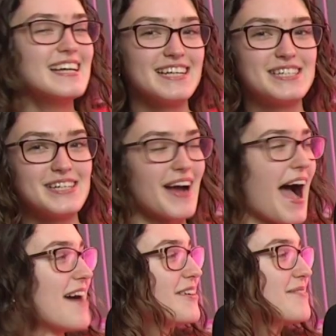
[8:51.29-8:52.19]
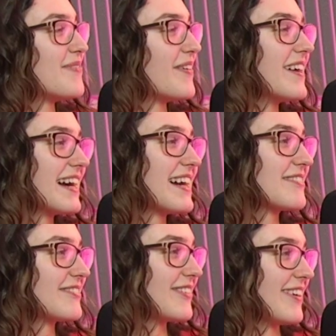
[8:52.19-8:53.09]
Did you have a
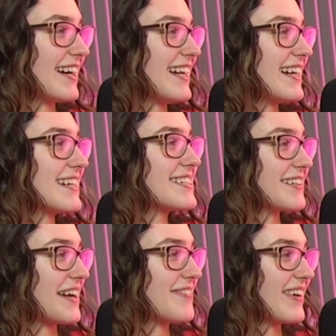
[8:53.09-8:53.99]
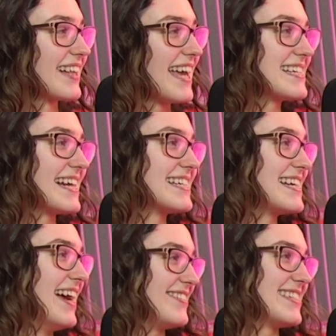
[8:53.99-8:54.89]
board for your dream relationship